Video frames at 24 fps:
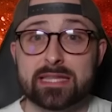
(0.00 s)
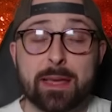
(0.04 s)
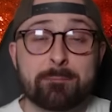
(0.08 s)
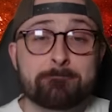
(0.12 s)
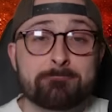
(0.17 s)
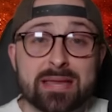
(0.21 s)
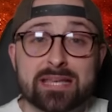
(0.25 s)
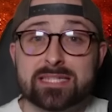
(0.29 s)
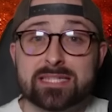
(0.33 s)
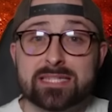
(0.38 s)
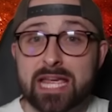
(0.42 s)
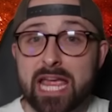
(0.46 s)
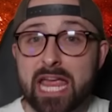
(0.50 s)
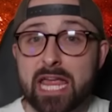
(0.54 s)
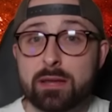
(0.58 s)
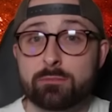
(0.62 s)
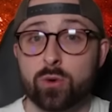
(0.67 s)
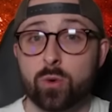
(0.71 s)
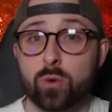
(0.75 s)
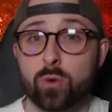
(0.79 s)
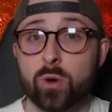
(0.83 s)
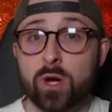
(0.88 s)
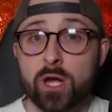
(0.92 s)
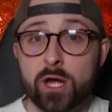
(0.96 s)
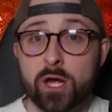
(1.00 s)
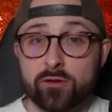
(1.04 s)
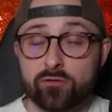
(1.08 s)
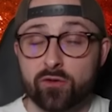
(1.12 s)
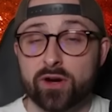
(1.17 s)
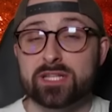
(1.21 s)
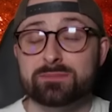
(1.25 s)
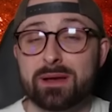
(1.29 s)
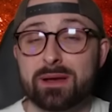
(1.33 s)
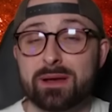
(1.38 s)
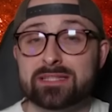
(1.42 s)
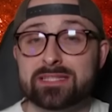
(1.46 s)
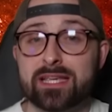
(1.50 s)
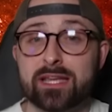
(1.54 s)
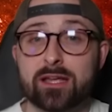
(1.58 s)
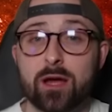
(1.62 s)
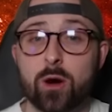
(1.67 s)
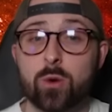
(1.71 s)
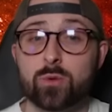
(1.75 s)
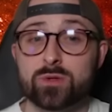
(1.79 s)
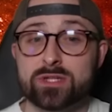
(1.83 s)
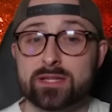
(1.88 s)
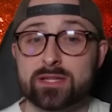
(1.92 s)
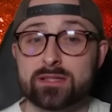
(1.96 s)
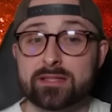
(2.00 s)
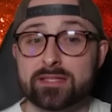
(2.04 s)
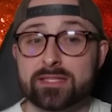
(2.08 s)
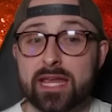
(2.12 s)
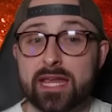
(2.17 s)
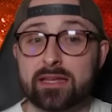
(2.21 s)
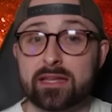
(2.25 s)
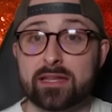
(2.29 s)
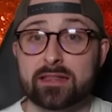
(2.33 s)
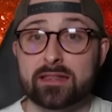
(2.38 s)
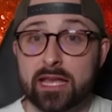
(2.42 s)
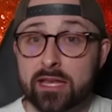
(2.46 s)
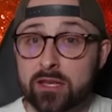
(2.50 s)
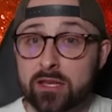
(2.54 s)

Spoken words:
They're mid-table for expected goals conceded.